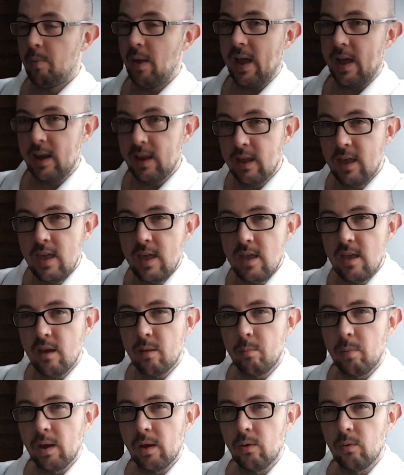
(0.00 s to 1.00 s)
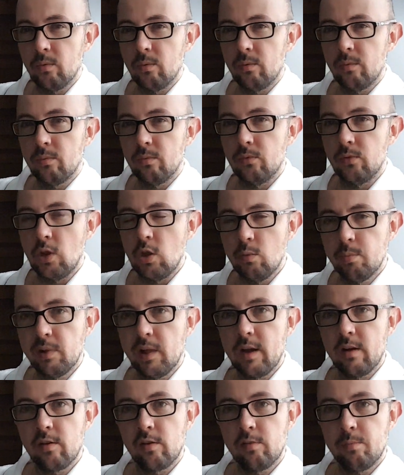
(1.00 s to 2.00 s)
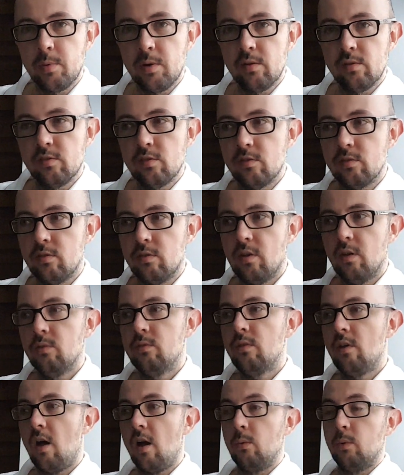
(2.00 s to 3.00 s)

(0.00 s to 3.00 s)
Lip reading: panicky about new player experiences in Dota.